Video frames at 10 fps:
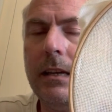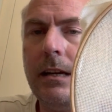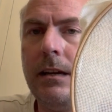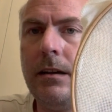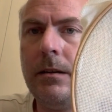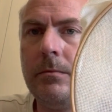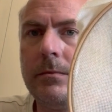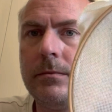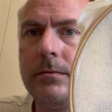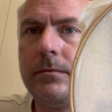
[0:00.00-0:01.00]
Um,
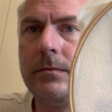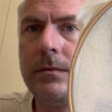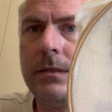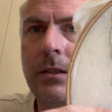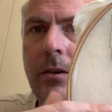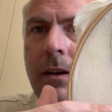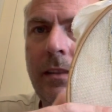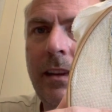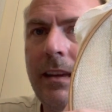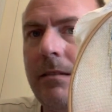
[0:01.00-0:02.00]
so I
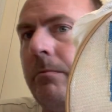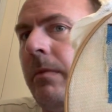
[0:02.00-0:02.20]
think